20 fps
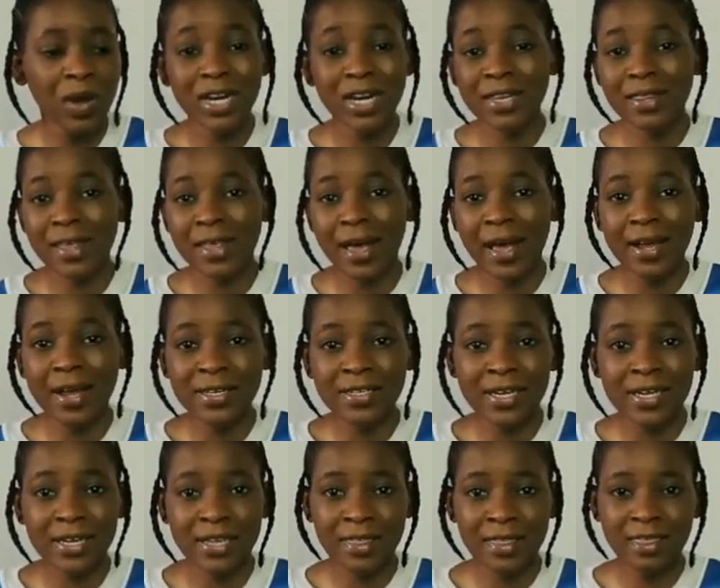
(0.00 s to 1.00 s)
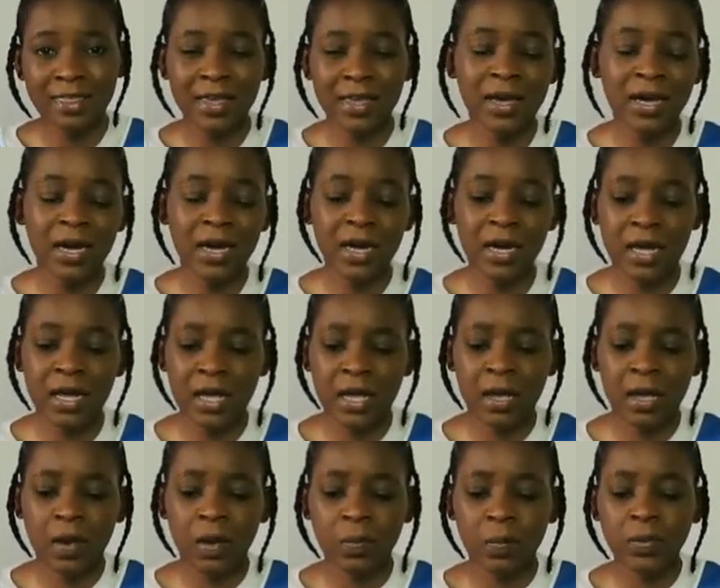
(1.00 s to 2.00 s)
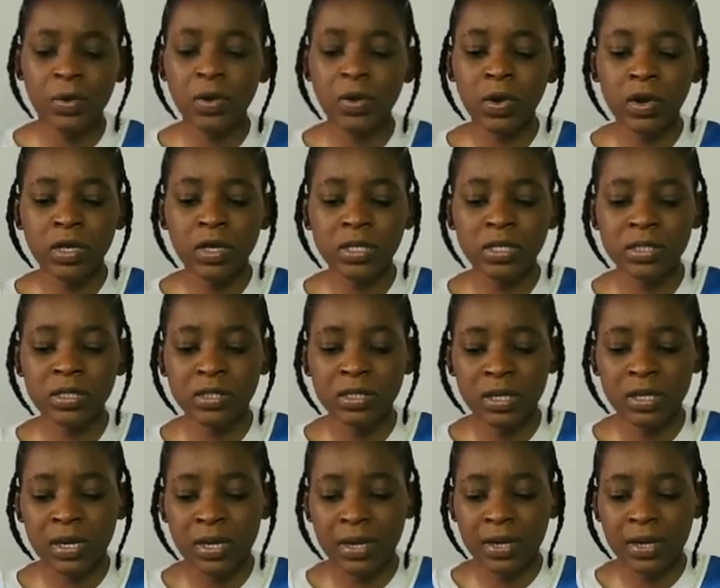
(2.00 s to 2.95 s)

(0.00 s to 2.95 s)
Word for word: what they actually think because